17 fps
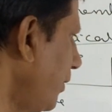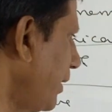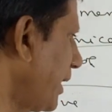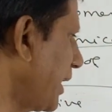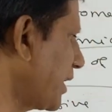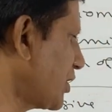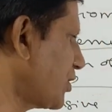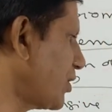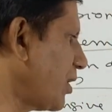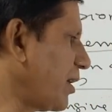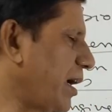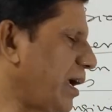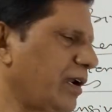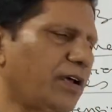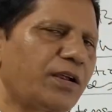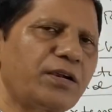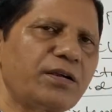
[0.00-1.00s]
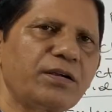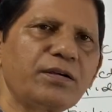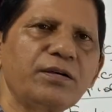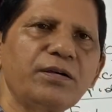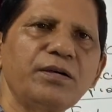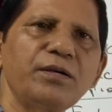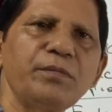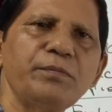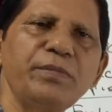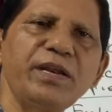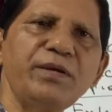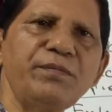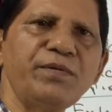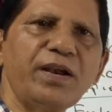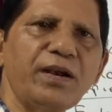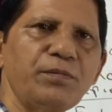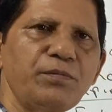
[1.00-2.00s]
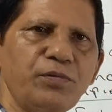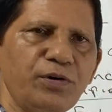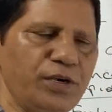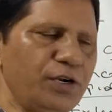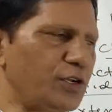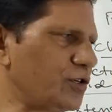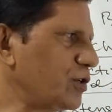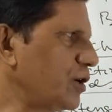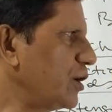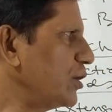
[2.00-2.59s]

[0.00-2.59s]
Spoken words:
external or peripheral proteins.